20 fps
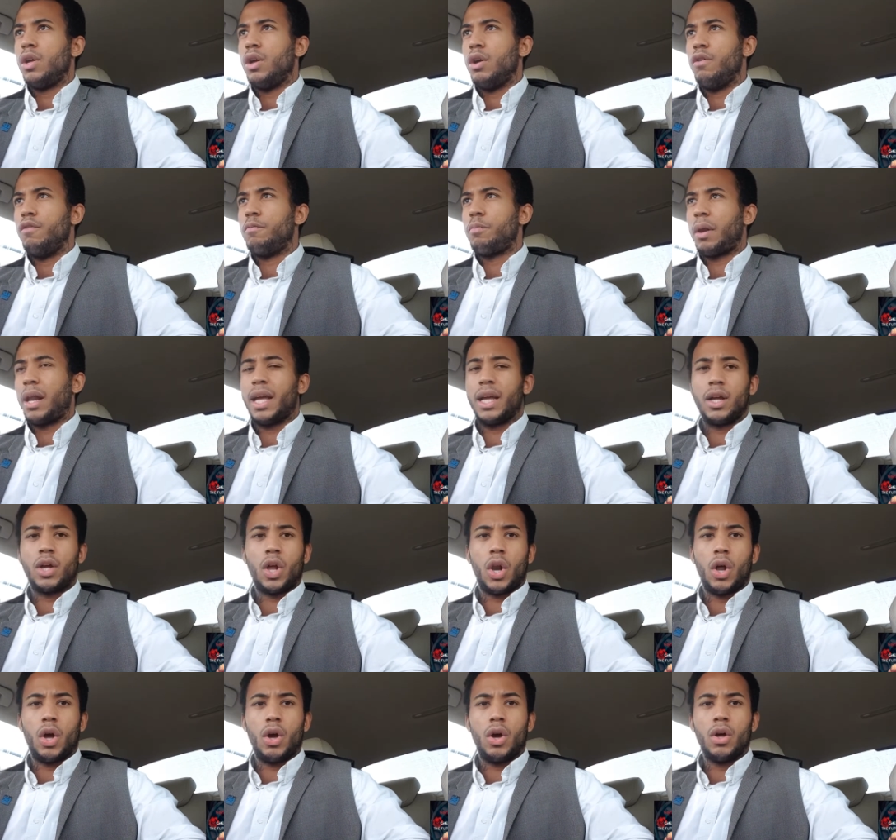of playing
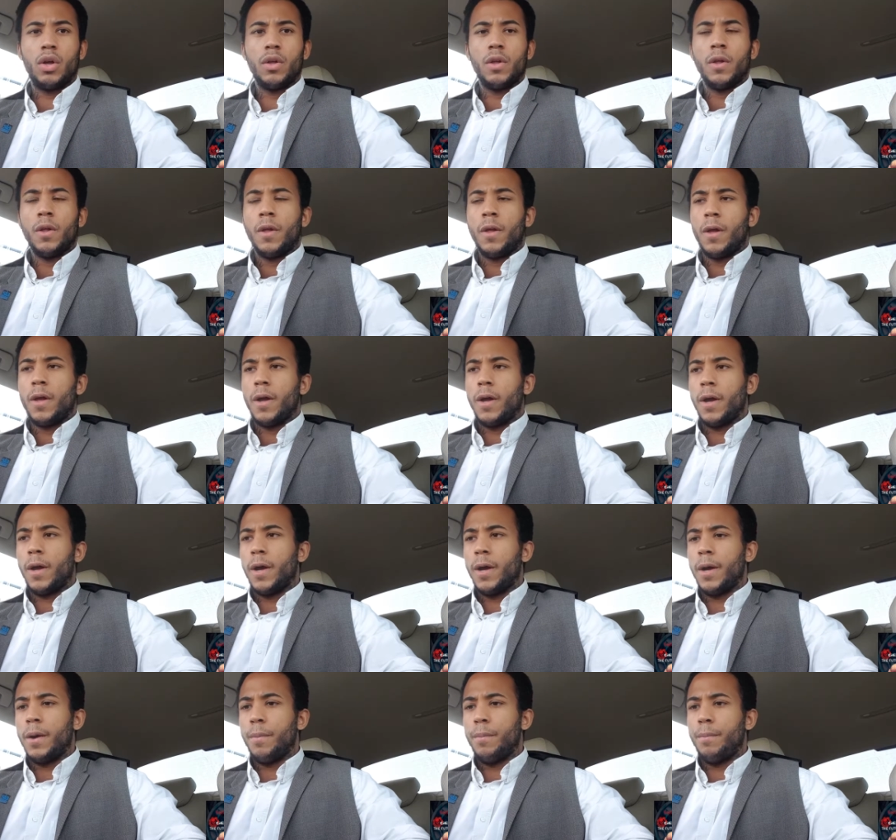claw.
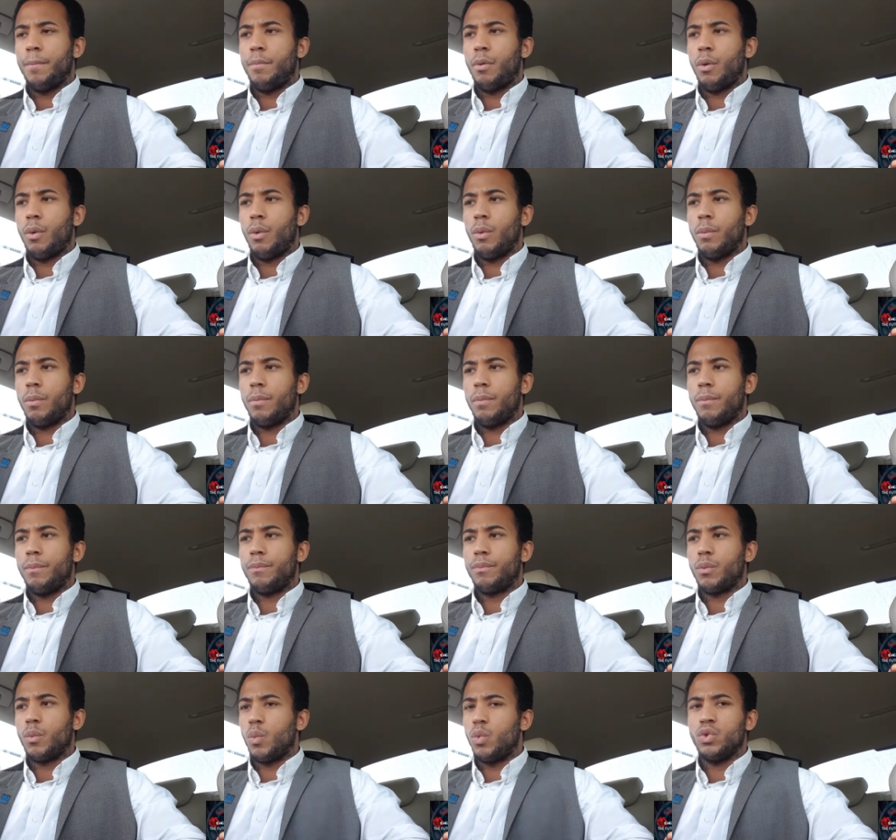Um, but
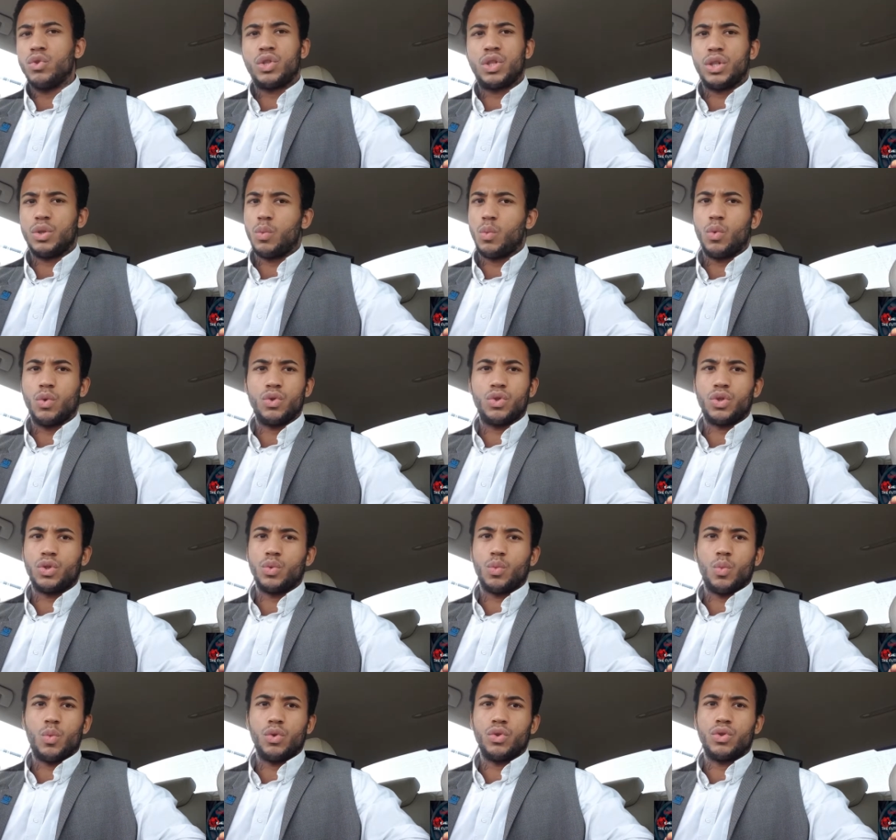once
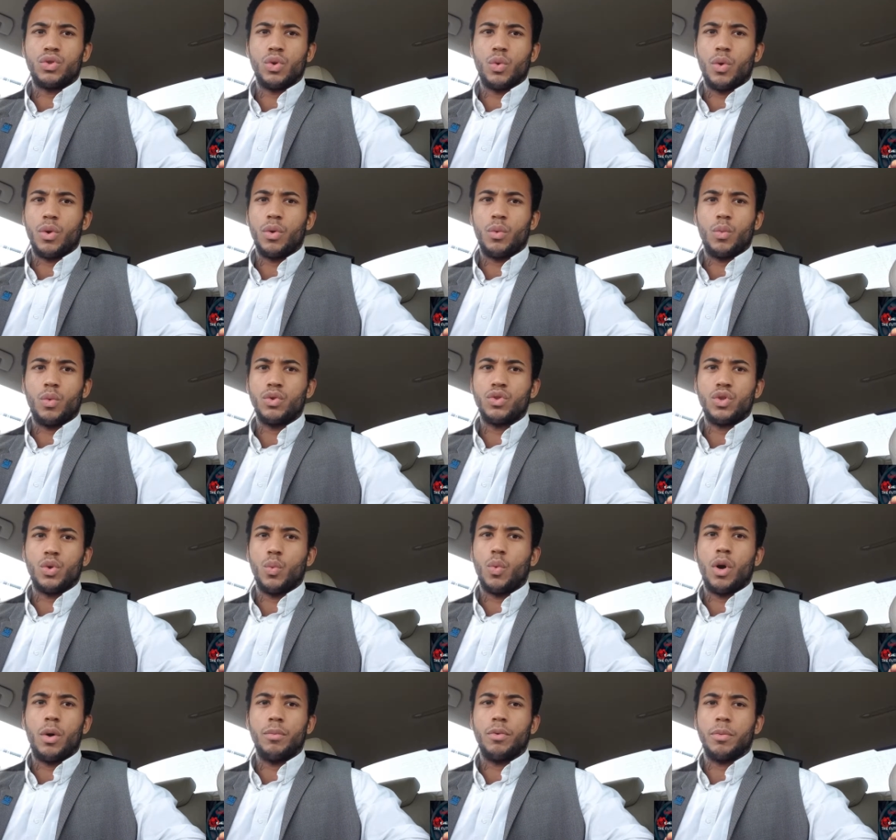once once once
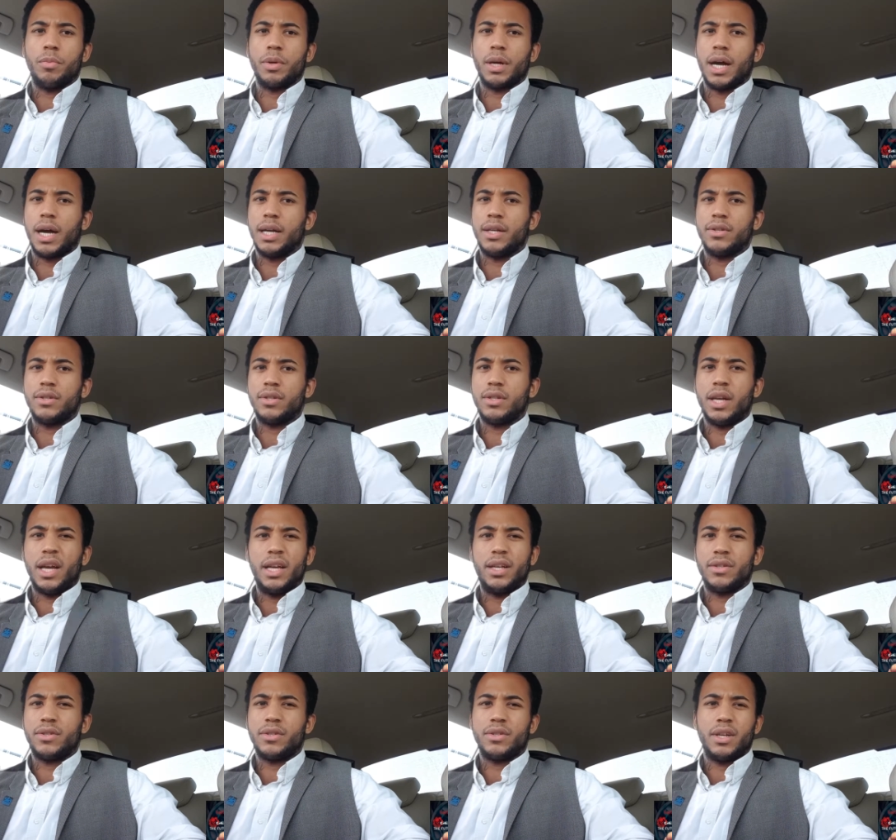you're warmed up, guys,
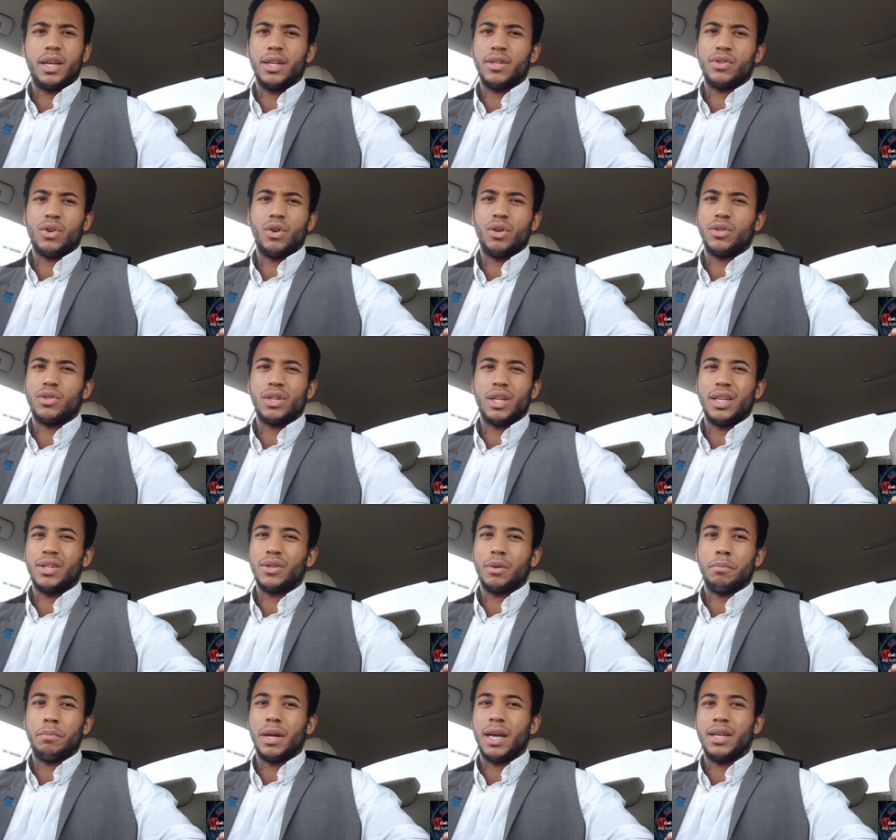it's it's honestly
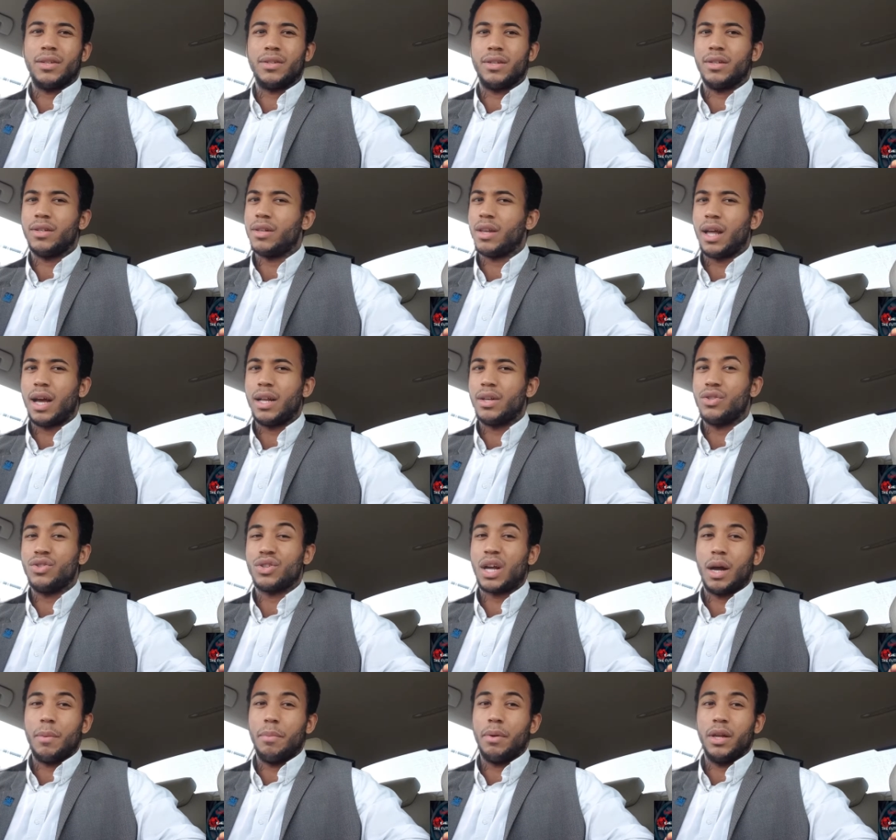it's amazing. I
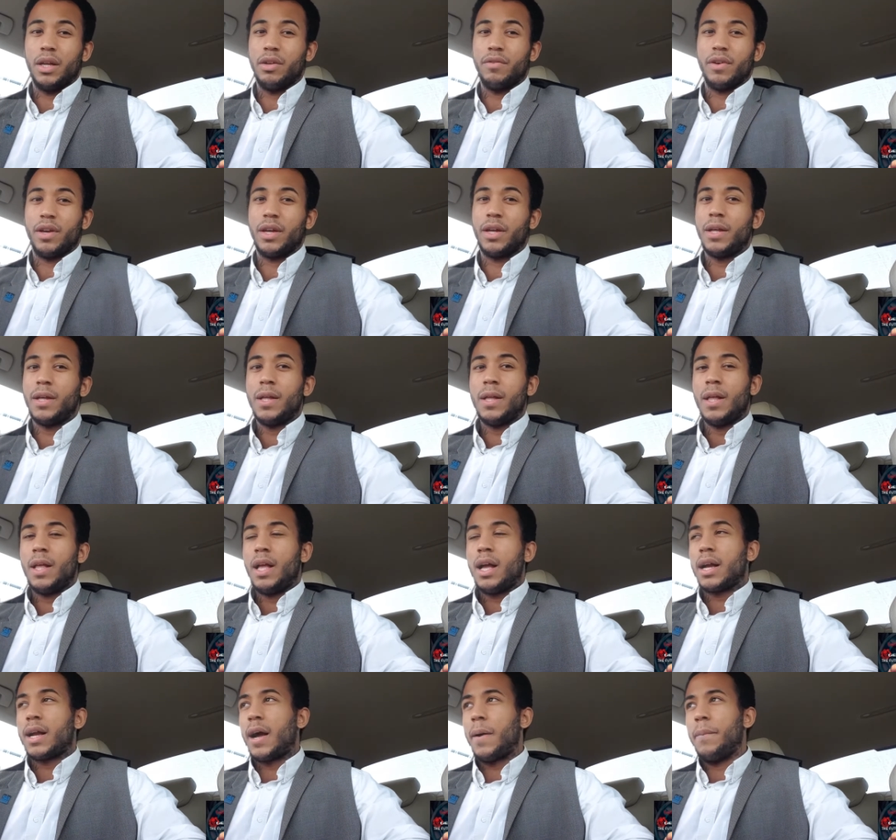just can't believe it.
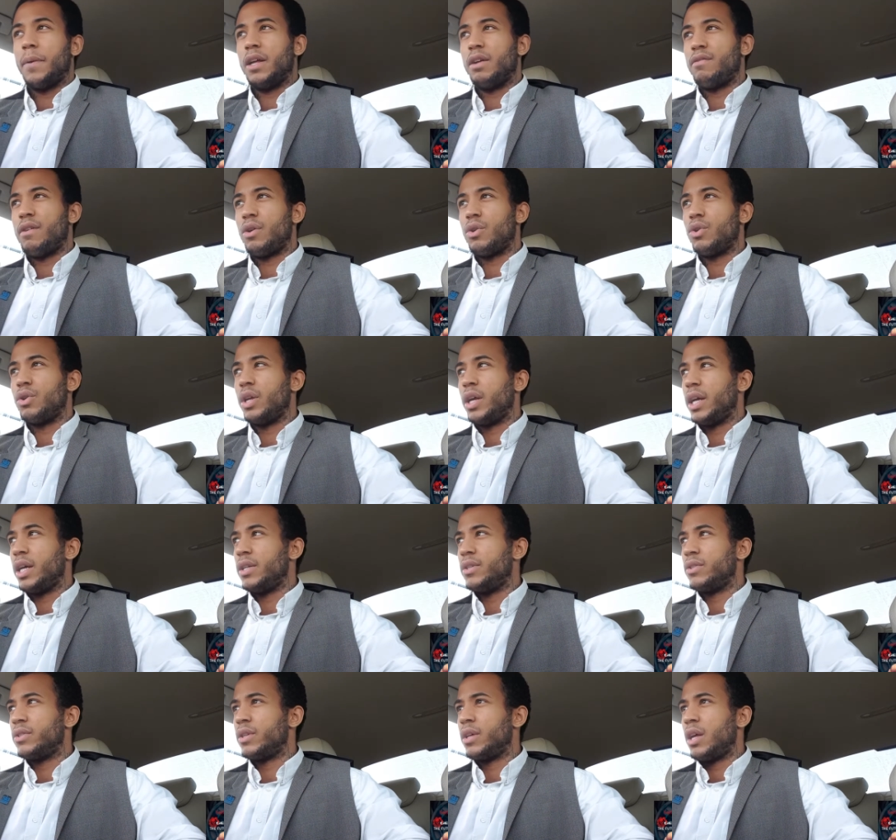Can't believe how good it
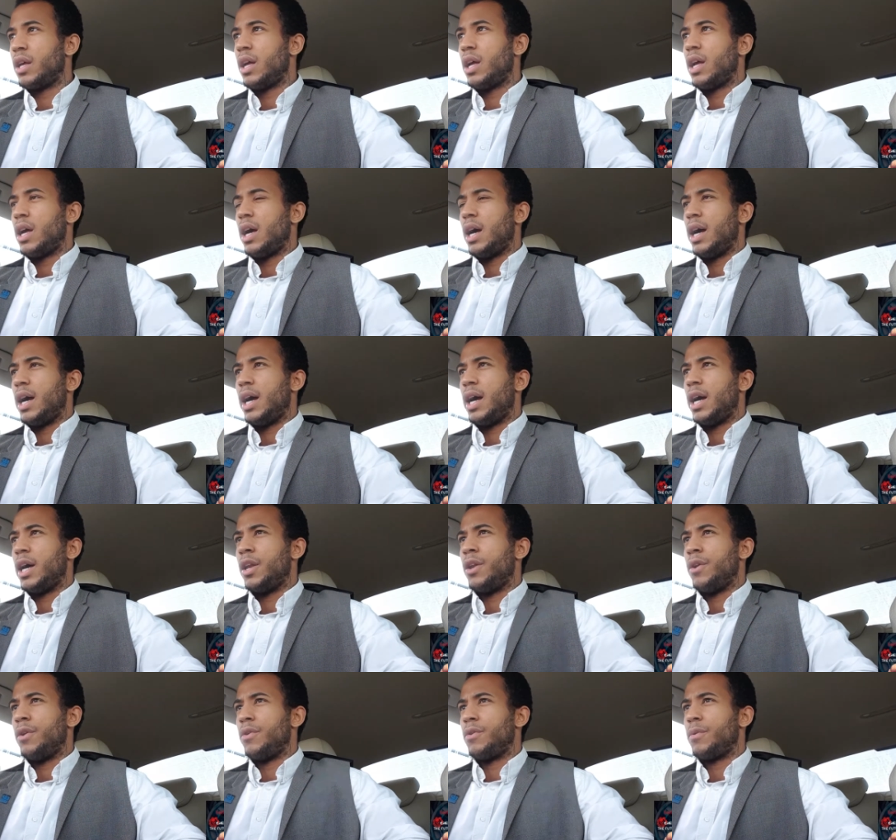is.
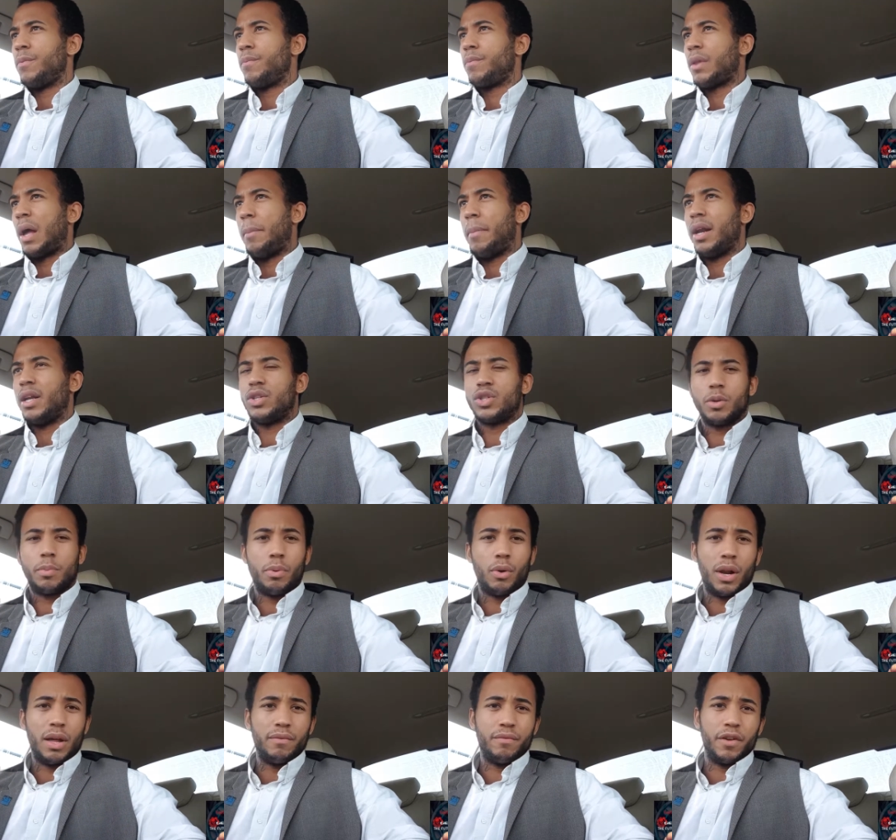And I managed to
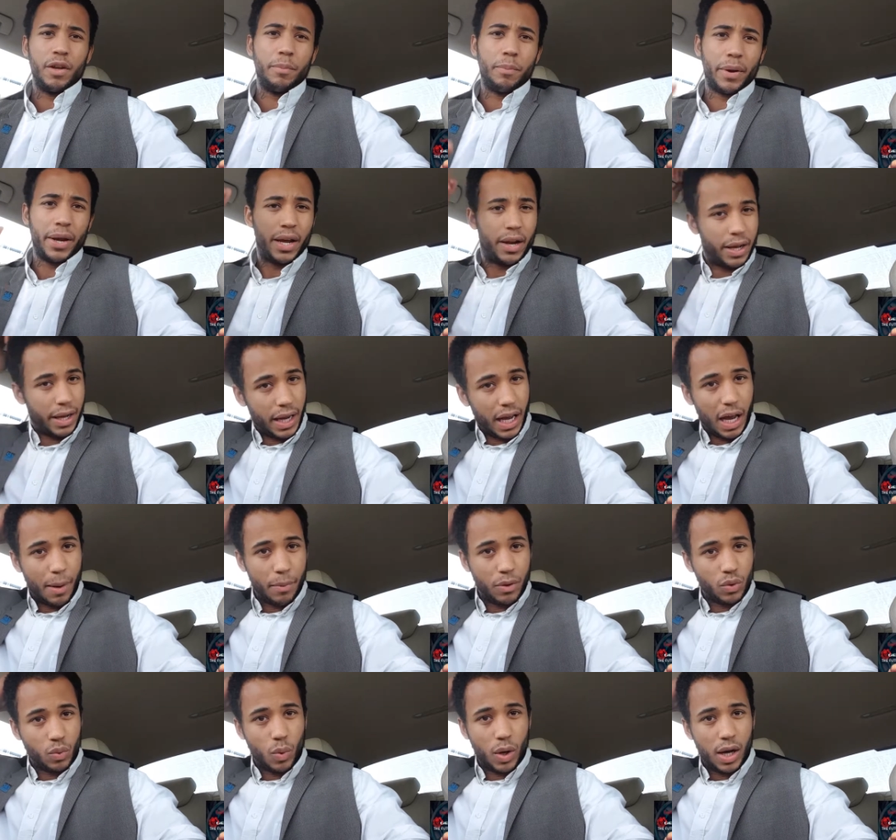pull M V P in a
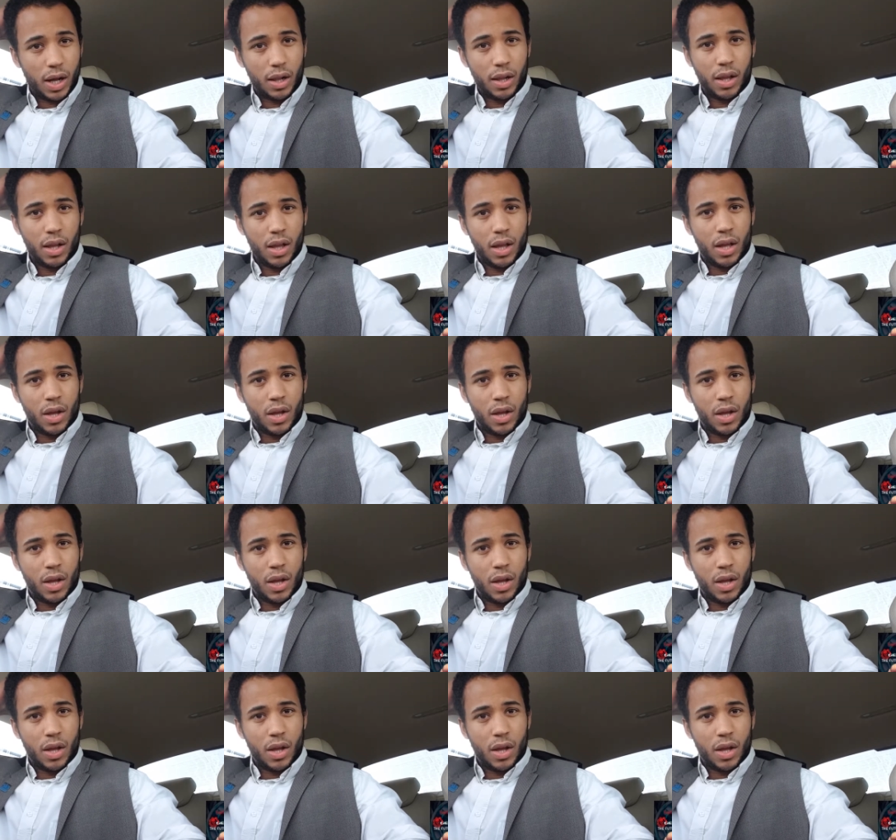game as well,